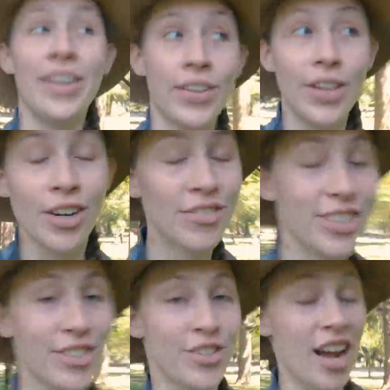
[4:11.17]
a lot of
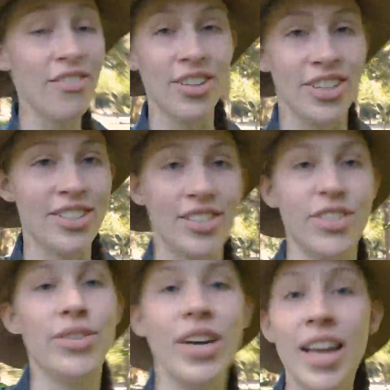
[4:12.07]
us travel, is
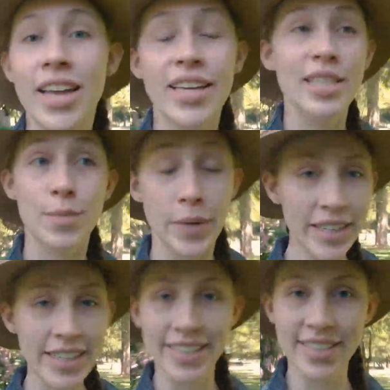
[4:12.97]
to
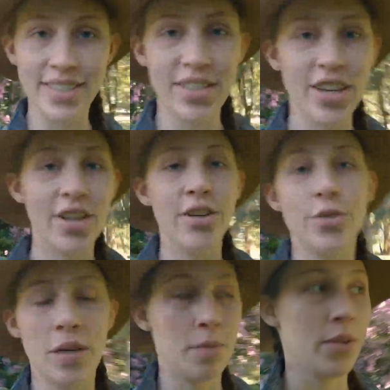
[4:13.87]
experience new
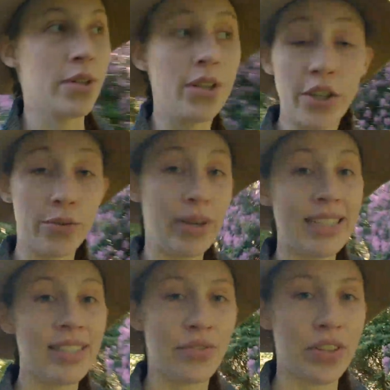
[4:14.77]
people and new
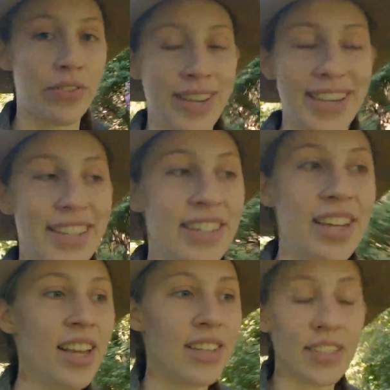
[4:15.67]
ways of living and
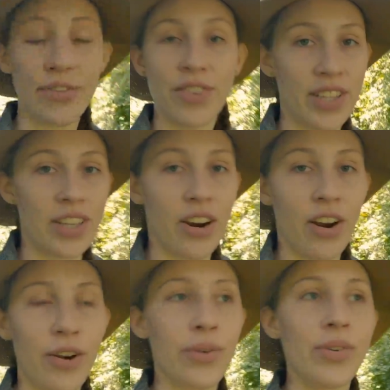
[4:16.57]
different than
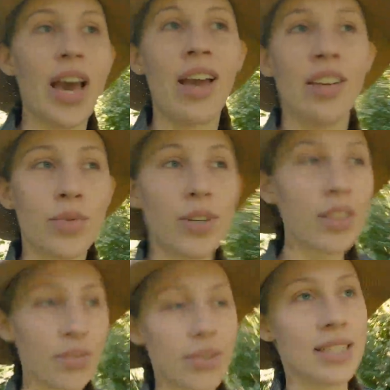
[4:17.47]
our own. And one
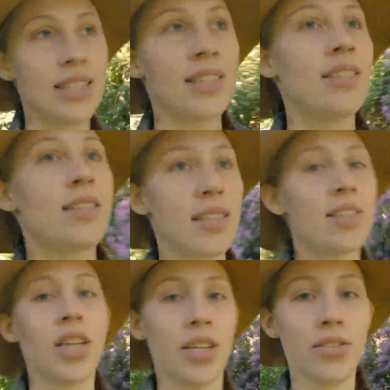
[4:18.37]
of the reasons
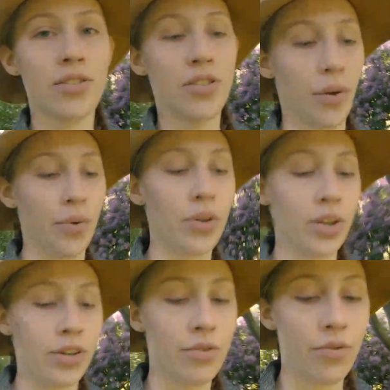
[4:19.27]
this is so
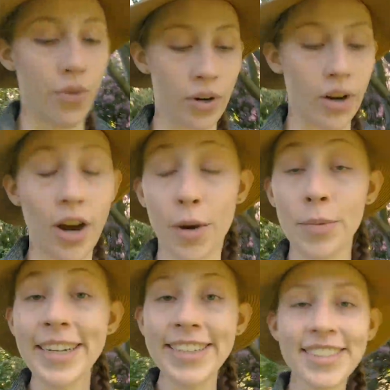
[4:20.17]
good for our
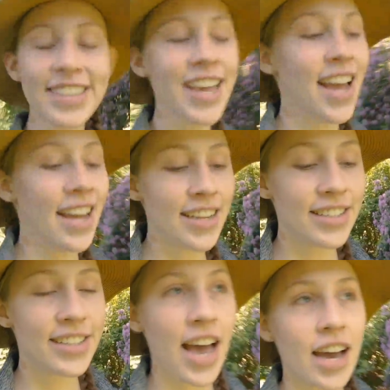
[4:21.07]
brains
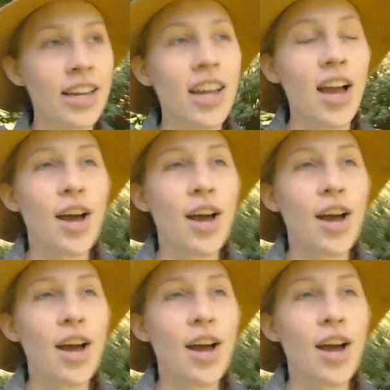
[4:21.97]
is that